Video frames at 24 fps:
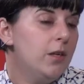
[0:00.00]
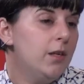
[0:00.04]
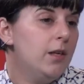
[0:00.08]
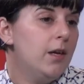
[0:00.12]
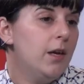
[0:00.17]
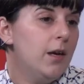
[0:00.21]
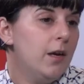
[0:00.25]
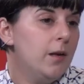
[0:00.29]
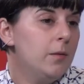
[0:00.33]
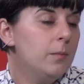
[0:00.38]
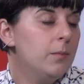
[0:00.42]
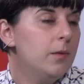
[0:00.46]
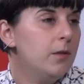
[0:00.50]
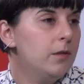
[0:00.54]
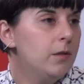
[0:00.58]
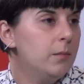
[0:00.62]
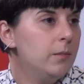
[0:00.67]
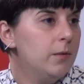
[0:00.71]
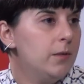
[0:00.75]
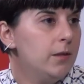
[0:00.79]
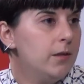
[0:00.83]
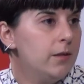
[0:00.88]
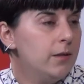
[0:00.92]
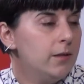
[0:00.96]
he can build a
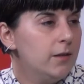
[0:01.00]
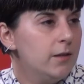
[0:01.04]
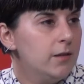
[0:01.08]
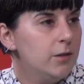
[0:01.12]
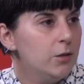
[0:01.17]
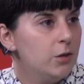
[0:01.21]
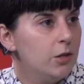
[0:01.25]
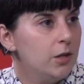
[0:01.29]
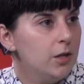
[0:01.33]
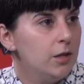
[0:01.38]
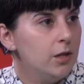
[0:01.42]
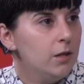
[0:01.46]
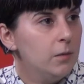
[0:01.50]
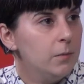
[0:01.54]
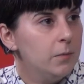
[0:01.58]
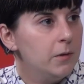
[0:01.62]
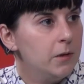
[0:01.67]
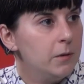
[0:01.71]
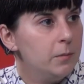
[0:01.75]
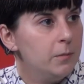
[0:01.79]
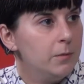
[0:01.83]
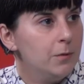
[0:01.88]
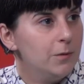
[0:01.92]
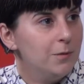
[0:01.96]
building that's going to kill
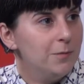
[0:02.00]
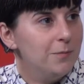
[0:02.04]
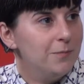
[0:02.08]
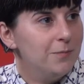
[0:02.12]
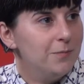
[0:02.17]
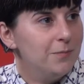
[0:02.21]
people.